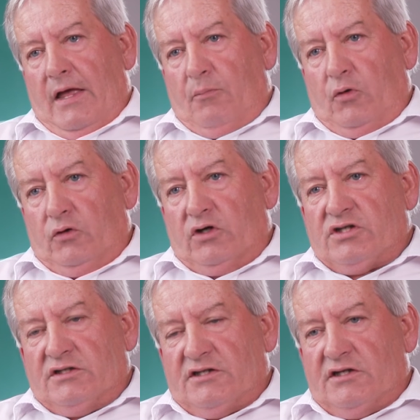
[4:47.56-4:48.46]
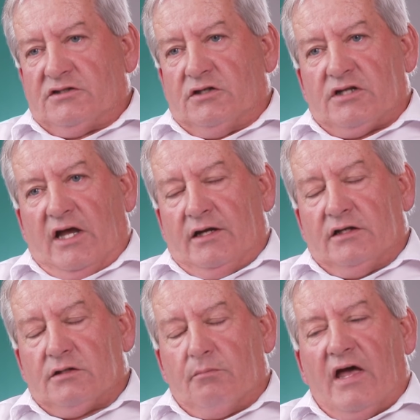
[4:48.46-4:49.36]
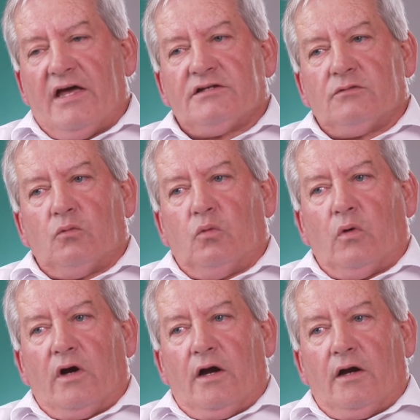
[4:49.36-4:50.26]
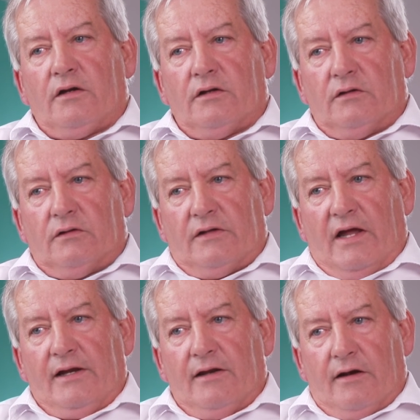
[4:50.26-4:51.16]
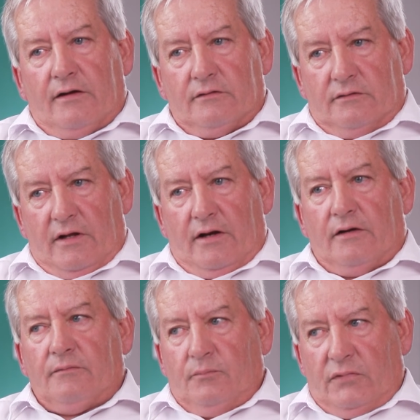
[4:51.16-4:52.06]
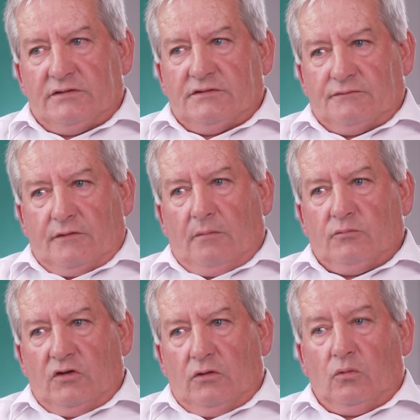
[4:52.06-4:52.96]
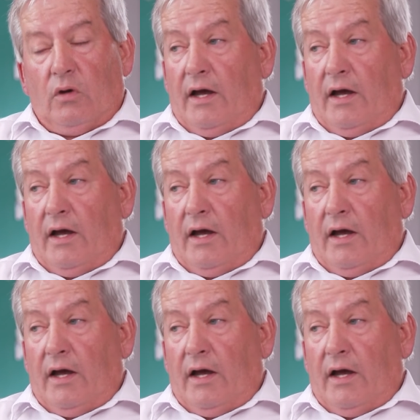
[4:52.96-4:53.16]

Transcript: brothers and sisters, and it's amazing where they learn their bits from too.